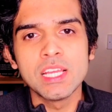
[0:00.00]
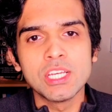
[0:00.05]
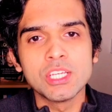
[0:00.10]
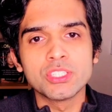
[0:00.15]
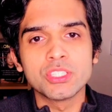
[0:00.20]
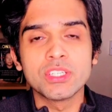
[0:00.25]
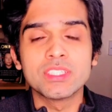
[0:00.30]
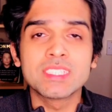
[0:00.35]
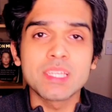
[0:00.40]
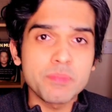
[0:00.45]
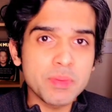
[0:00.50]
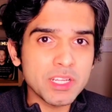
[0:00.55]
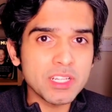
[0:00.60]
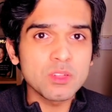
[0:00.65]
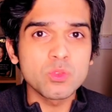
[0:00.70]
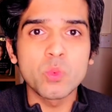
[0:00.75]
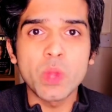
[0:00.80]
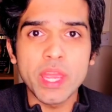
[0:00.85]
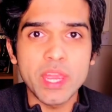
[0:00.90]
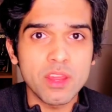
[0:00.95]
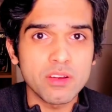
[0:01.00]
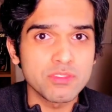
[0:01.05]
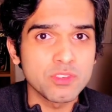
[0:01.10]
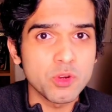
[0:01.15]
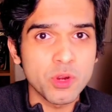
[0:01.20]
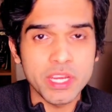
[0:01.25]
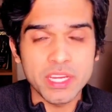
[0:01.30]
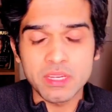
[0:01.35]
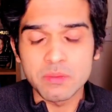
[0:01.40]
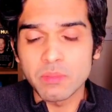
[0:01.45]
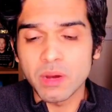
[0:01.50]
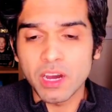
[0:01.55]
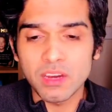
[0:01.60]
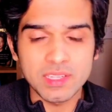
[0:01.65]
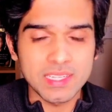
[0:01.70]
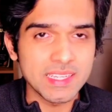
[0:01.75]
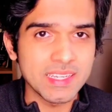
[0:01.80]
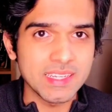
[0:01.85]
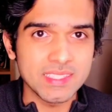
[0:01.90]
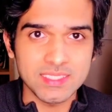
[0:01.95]
So the typical way of going about
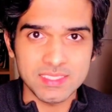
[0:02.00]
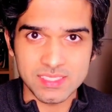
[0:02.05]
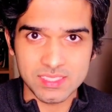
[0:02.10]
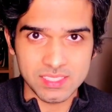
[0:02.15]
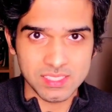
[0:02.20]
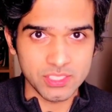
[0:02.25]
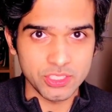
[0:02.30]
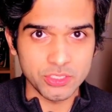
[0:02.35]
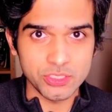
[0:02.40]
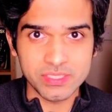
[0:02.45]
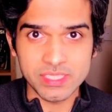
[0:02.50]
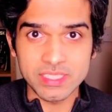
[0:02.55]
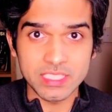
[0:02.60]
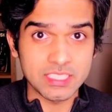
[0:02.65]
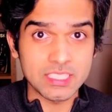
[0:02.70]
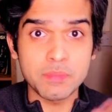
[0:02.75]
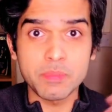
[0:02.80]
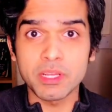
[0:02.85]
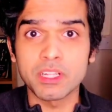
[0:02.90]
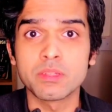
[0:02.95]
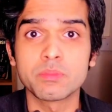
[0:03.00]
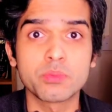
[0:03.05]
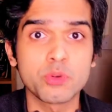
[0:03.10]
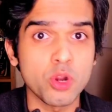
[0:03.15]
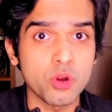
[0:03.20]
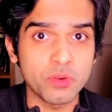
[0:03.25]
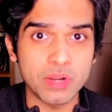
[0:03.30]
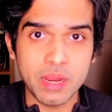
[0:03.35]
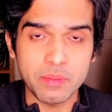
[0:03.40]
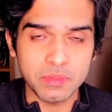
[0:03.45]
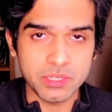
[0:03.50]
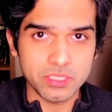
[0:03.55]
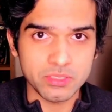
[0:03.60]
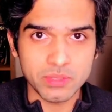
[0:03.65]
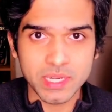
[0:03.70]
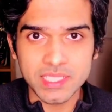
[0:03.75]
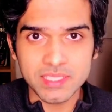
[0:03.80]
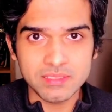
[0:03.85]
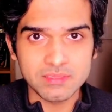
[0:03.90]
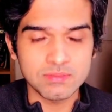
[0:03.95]
it is you see the typical programmer,
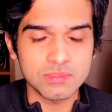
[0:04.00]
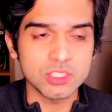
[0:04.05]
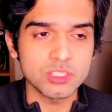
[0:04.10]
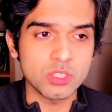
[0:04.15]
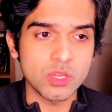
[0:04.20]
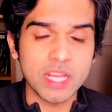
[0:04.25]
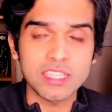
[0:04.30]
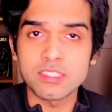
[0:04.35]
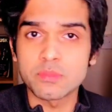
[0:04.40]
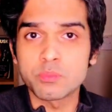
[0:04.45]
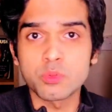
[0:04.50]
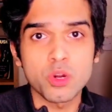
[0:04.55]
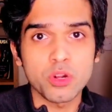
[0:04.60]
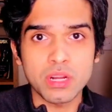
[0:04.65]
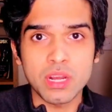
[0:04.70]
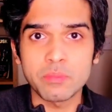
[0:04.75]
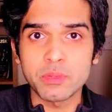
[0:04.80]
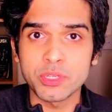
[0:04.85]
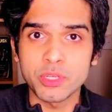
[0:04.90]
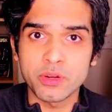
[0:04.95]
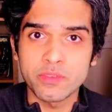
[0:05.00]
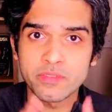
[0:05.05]
right? So as a programmer, you're